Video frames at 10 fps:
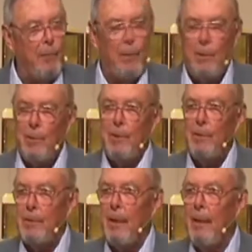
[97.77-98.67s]
which
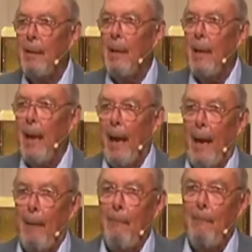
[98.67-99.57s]
is
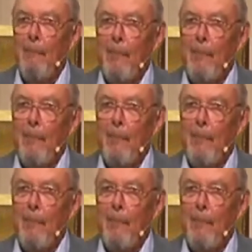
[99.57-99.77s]
uh,